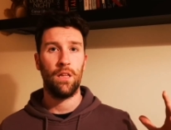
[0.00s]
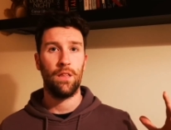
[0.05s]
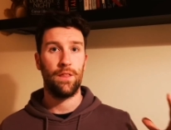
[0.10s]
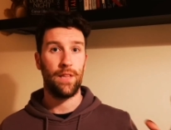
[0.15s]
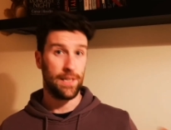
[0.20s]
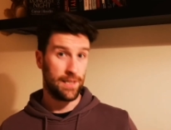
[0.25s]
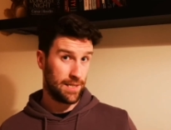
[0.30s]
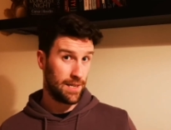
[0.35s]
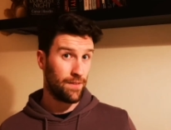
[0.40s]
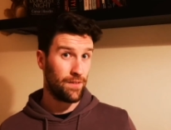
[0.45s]

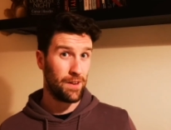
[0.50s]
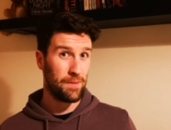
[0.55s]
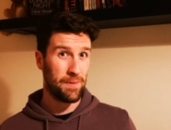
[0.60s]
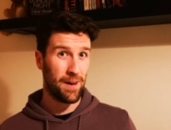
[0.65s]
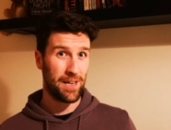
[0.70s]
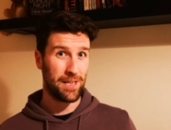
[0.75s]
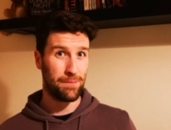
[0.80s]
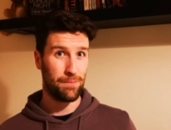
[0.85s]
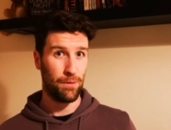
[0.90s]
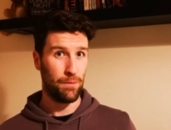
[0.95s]
That's definitely
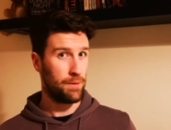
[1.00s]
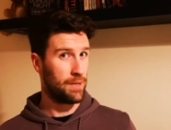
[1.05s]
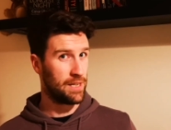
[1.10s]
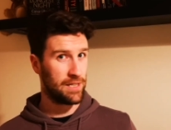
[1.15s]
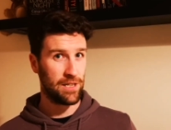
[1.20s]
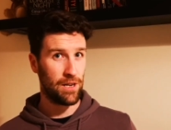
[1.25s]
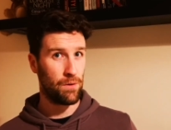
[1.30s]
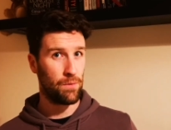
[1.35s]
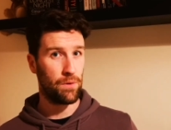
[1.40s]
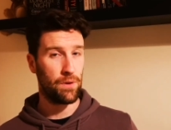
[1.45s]
possible, but
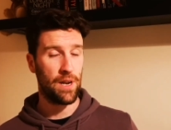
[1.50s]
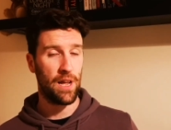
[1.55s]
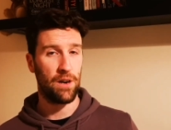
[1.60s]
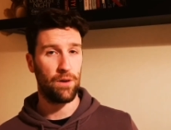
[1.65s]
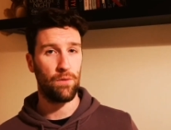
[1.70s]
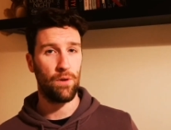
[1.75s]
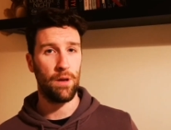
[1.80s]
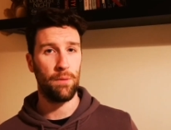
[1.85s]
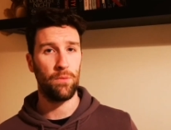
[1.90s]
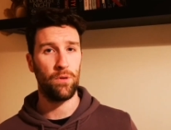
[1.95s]
that's not what
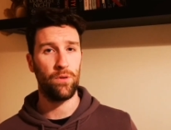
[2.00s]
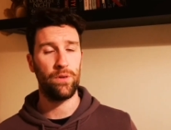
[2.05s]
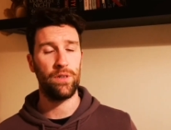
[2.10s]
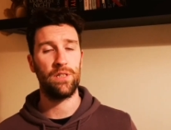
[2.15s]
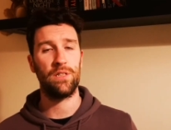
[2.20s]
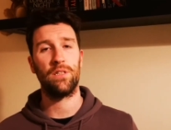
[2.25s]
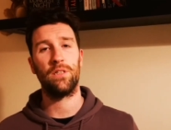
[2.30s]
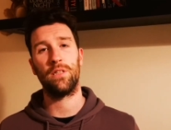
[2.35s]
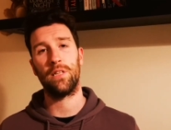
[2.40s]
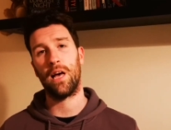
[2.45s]
NaNoWriMo
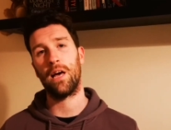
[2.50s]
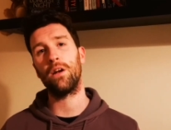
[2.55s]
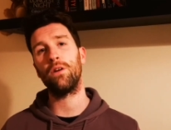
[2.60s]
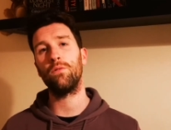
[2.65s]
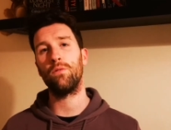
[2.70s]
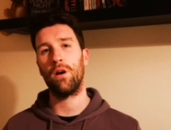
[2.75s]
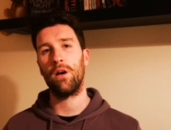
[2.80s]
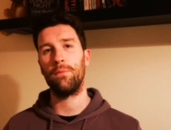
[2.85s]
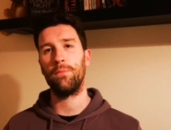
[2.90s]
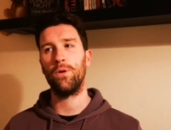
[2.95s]
is.
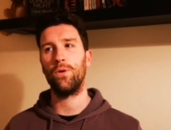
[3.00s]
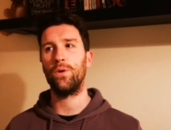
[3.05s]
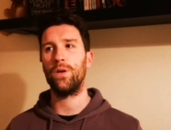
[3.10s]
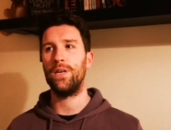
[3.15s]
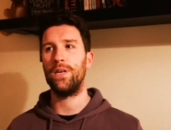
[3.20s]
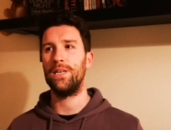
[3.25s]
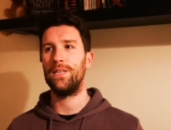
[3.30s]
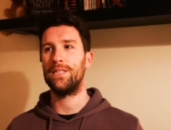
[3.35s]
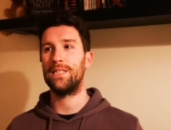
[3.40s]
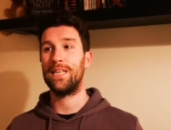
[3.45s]
NaNoWriMo
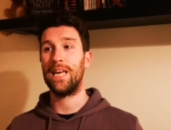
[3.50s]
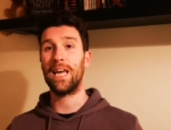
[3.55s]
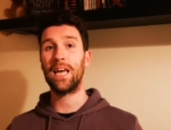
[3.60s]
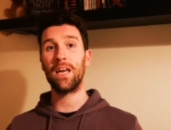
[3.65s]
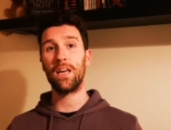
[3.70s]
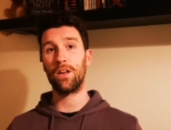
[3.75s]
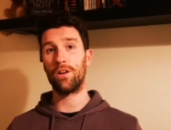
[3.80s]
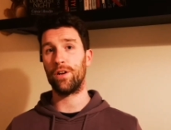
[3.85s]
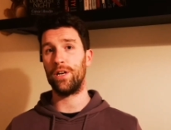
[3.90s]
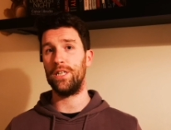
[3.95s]
is
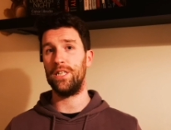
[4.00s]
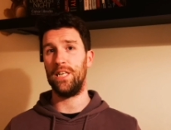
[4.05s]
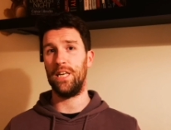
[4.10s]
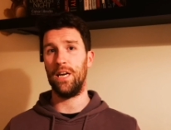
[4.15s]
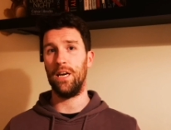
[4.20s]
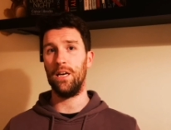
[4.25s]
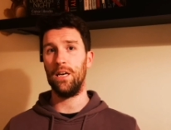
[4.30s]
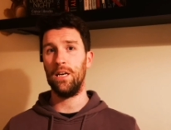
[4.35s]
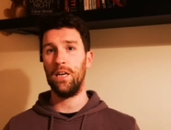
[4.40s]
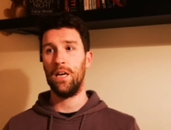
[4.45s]
taking your
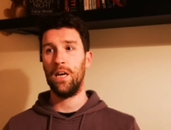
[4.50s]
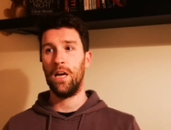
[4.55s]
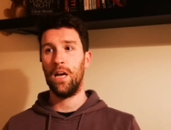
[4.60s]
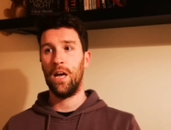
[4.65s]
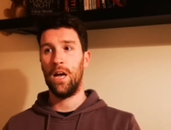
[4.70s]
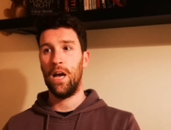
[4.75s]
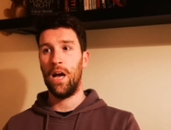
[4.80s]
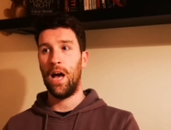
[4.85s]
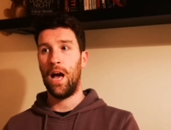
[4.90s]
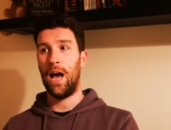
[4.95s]
idea
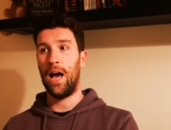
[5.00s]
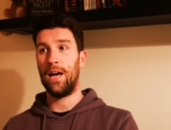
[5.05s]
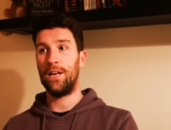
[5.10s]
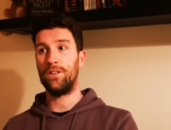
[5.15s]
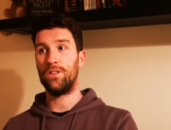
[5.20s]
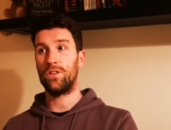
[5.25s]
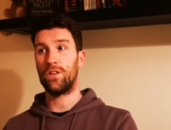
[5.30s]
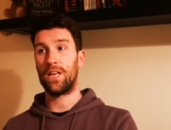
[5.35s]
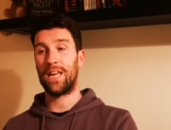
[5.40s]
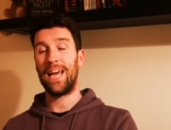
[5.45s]

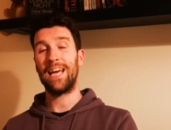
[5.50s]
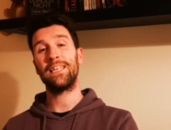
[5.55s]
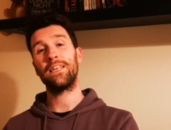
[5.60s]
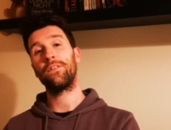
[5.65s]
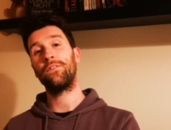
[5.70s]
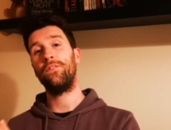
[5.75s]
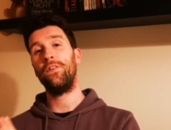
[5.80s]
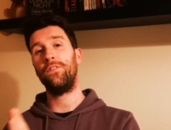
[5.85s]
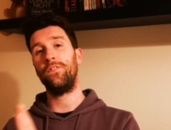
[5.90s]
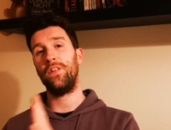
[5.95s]
and getting
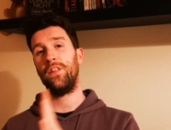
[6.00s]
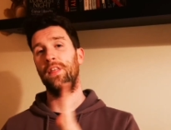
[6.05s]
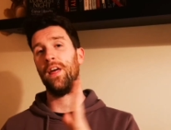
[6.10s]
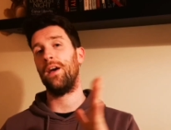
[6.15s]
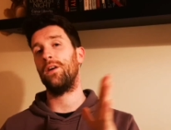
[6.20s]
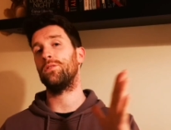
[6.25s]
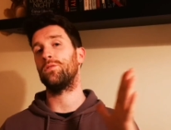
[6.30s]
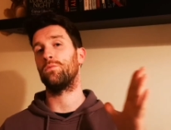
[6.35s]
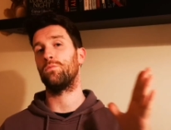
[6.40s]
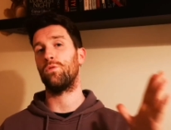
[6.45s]

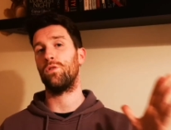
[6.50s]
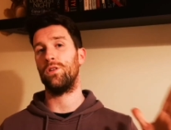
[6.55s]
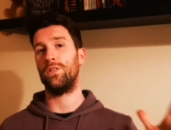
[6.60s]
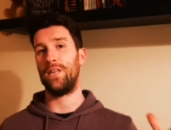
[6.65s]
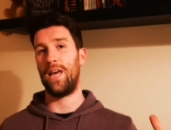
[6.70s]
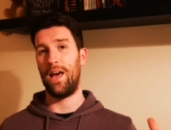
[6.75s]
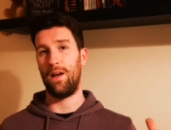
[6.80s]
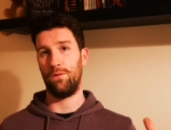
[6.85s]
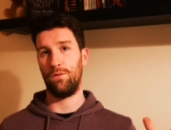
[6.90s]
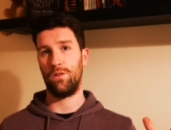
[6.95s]
50,000 words
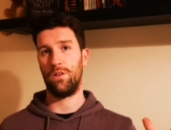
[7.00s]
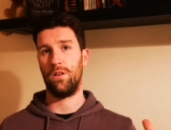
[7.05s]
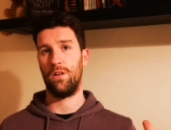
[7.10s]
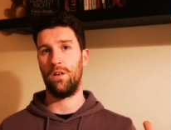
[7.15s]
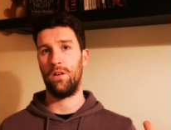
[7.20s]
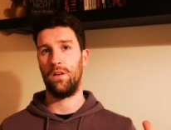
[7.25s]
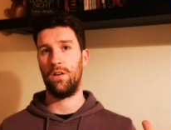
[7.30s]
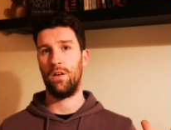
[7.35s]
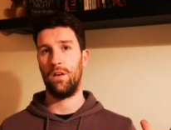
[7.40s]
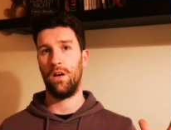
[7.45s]
out
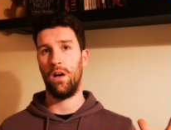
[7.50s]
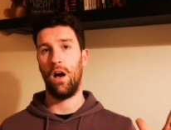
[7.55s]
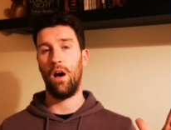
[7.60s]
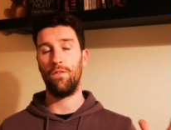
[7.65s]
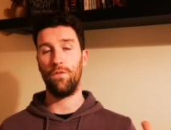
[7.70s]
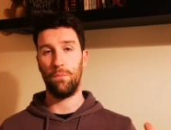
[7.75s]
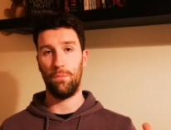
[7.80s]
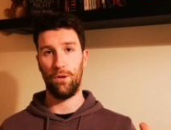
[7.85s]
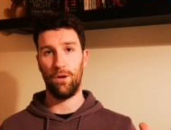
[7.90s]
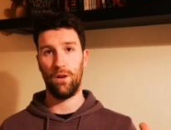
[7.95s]

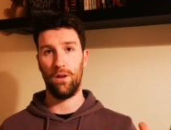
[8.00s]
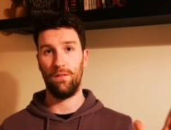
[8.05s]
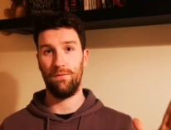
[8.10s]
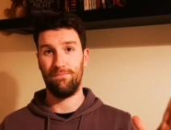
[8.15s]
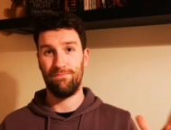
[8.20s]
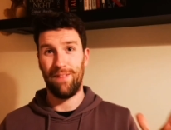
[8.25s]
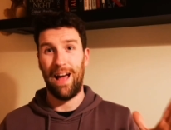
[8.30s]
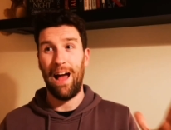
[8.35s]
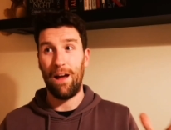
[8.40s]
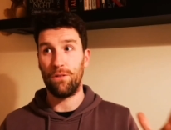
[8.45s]
of a book,
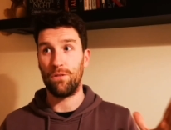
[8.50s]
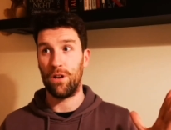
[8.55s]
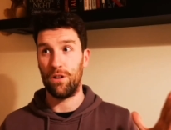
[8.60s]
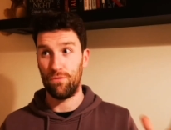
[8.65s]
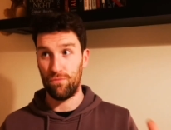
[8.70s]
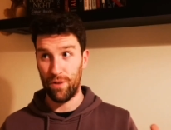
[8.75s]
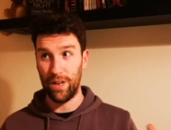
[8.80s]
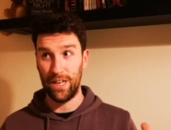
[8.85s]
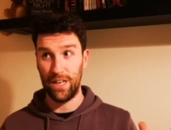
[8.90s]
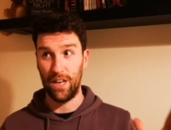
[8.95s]
out
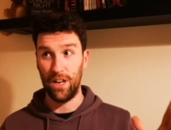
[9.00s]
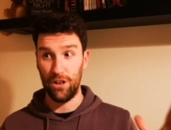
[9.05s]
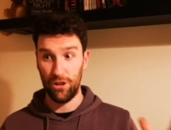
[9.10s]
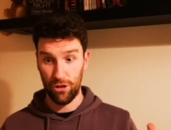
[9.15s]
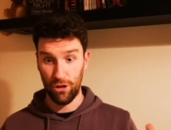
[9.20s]
and written and